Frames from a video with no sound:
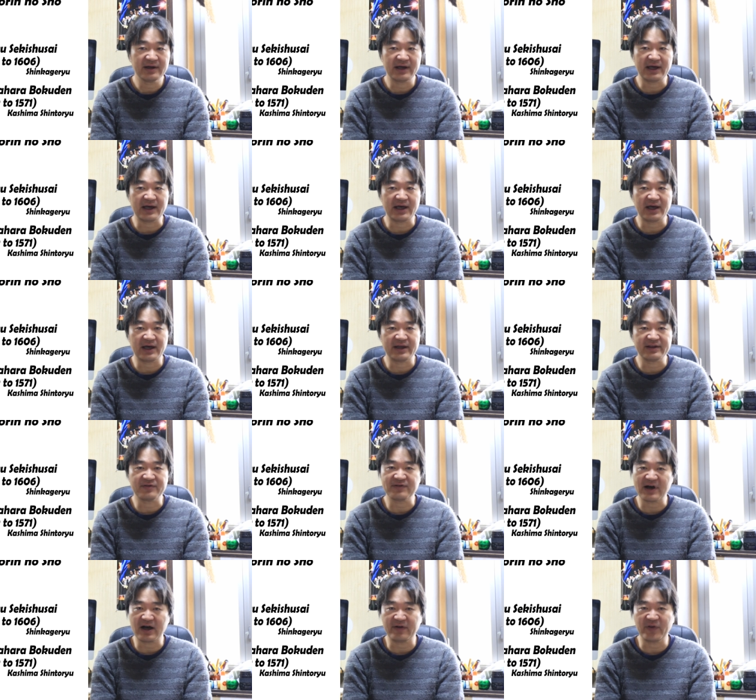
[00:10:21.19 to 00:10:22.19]
uh, the
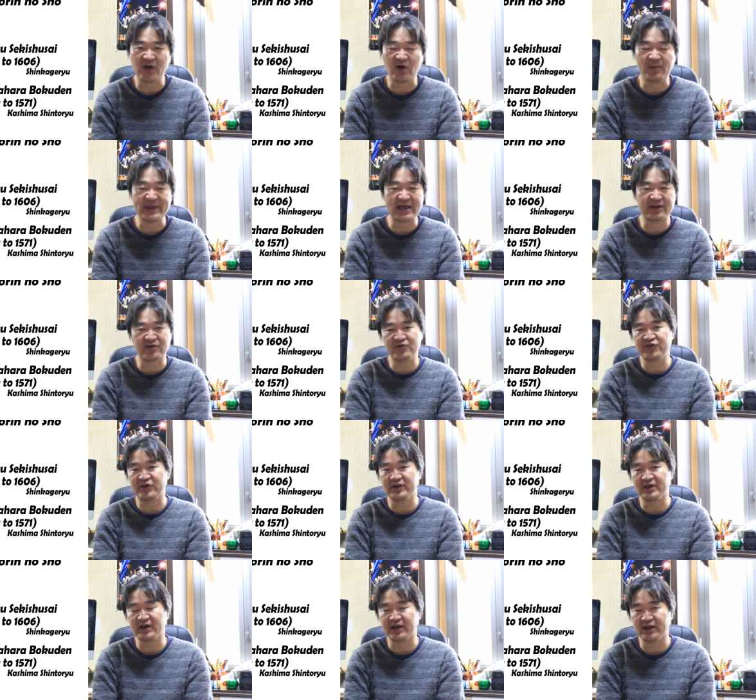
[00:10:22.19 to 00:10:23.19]
founder of Yagyu
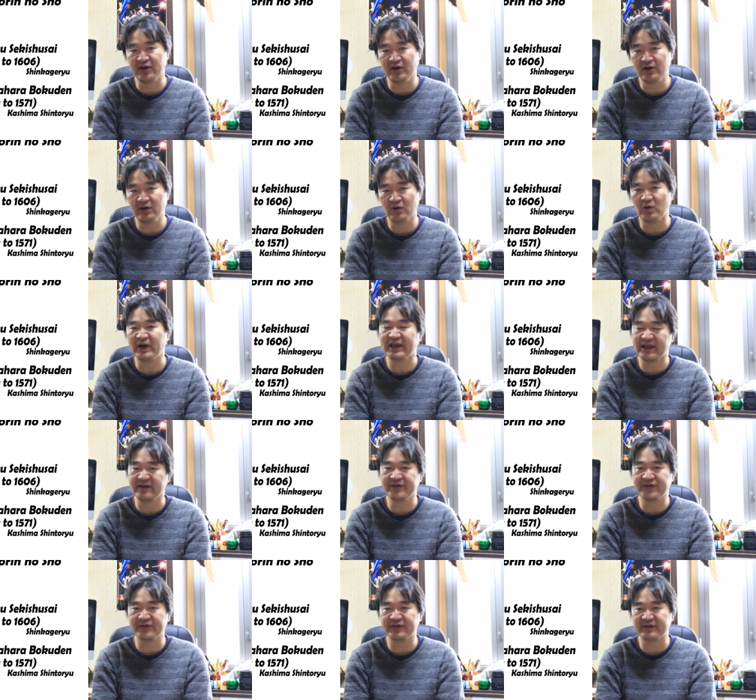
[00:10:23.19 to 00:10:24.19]
Shinkageryu or
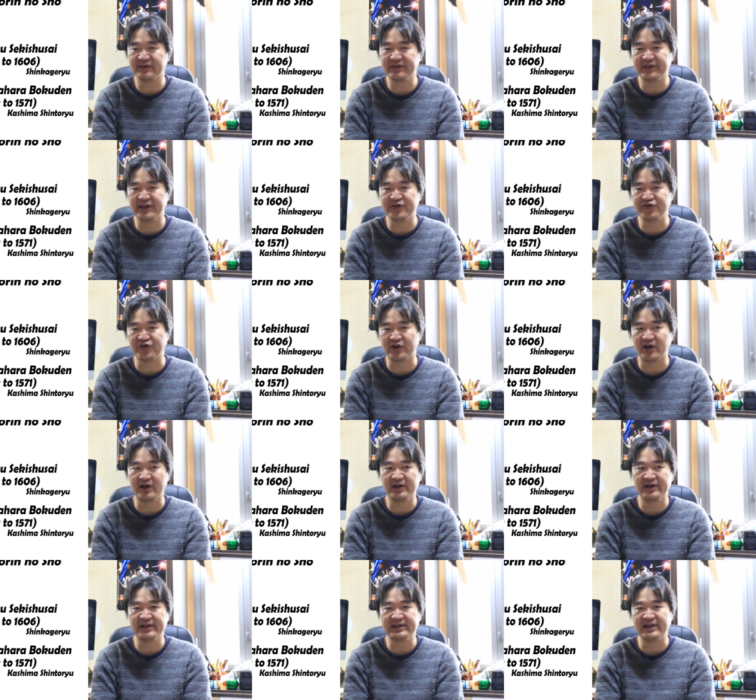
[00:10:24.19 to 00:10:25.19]
his
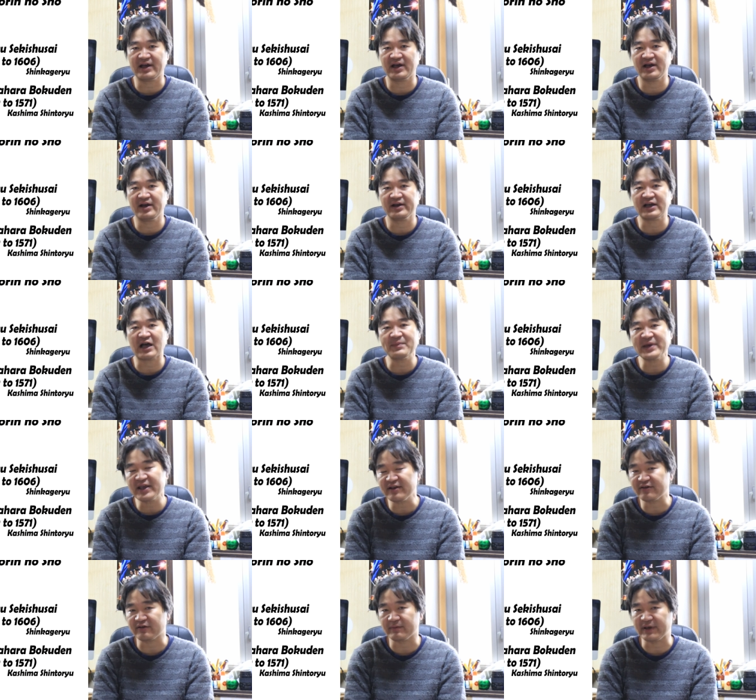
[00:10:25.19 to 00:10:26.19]
teacher the
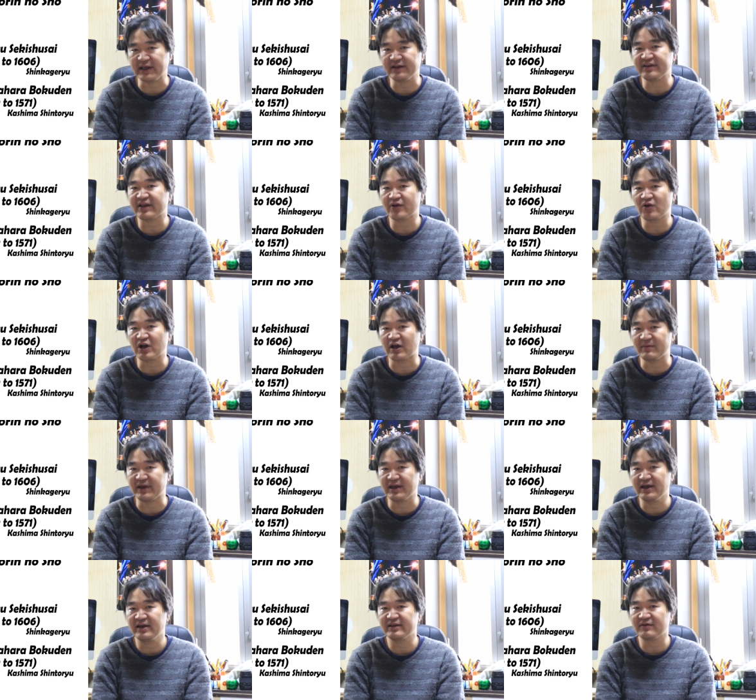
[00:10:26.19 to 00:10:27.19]
Kamiizumi
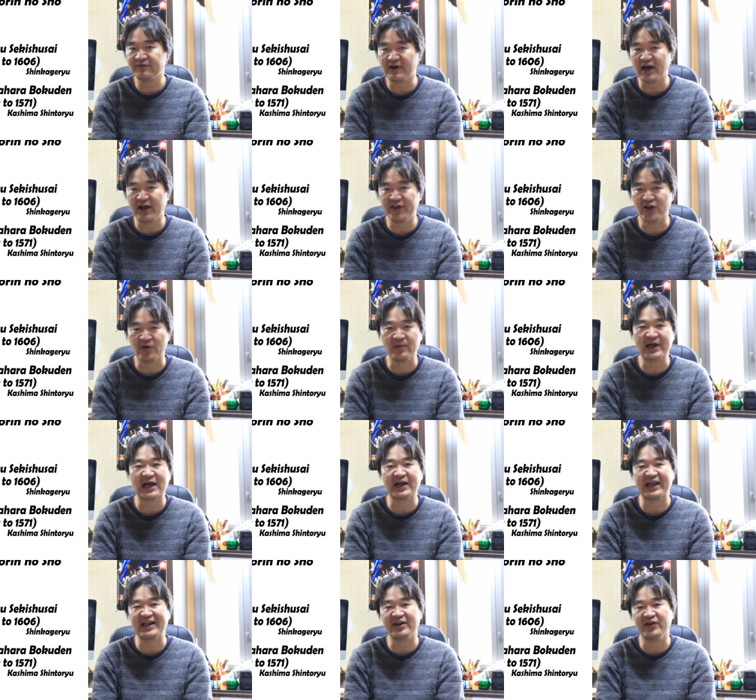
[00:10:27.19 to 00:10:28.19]
Kami, the founder of
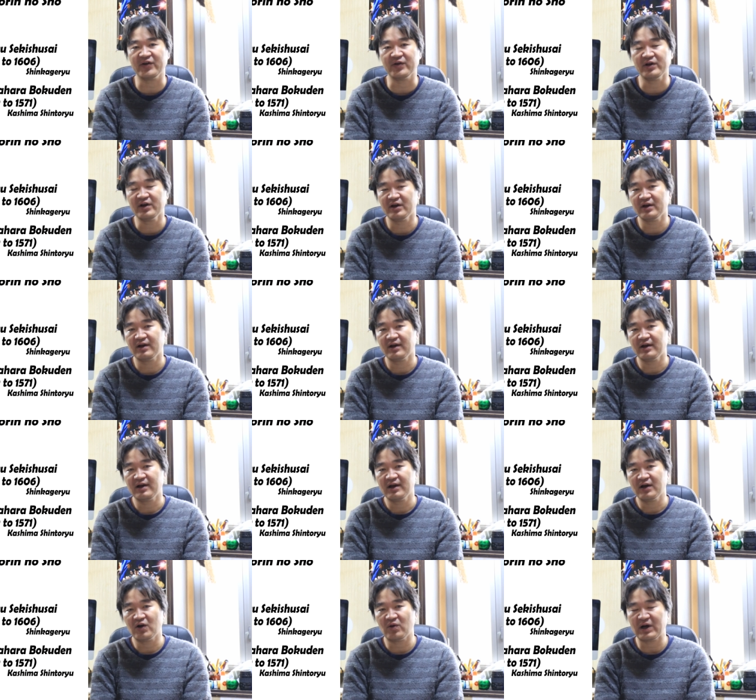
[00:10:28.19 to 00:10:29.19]
Kageryu.
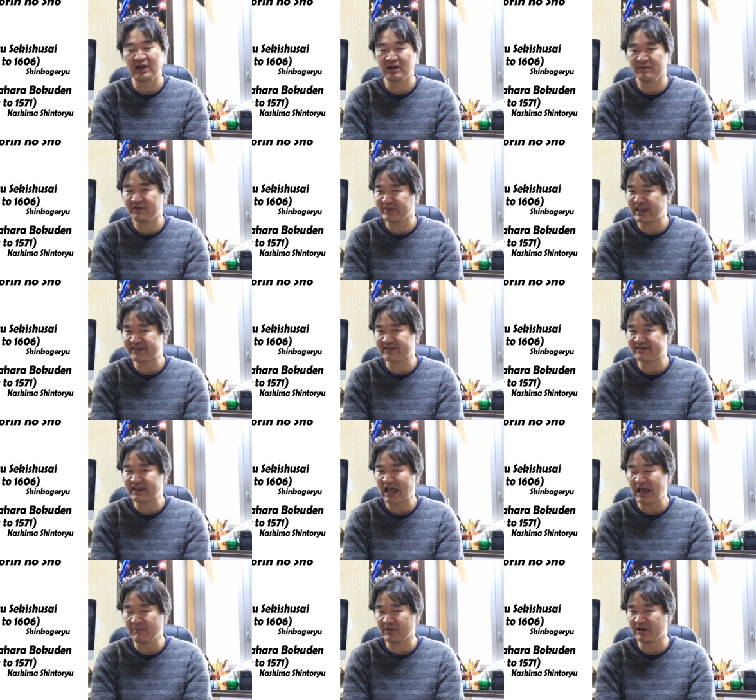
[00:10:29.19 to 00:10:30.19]
Well, the
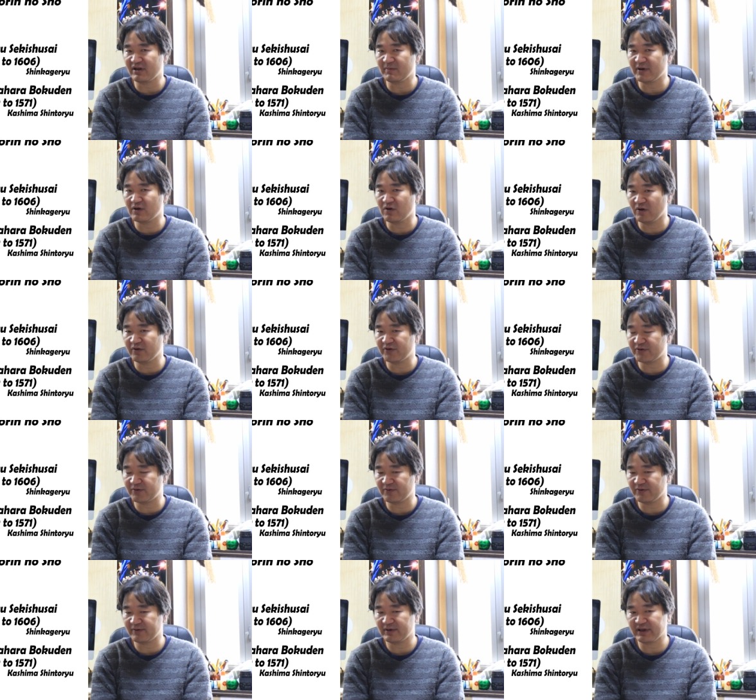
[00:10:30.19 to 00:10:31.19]
time a little bit
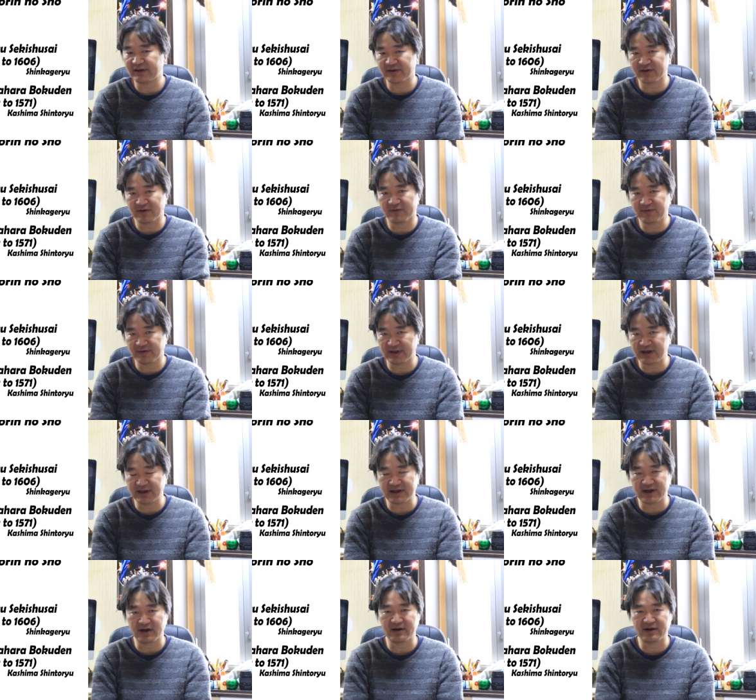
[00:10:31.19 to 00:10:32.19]
goes
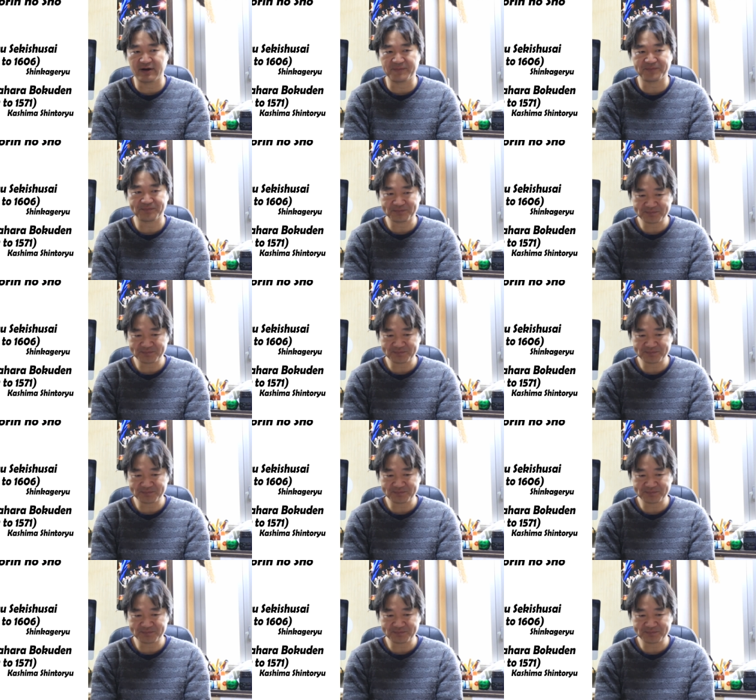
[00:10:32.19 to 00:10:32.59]
and uh,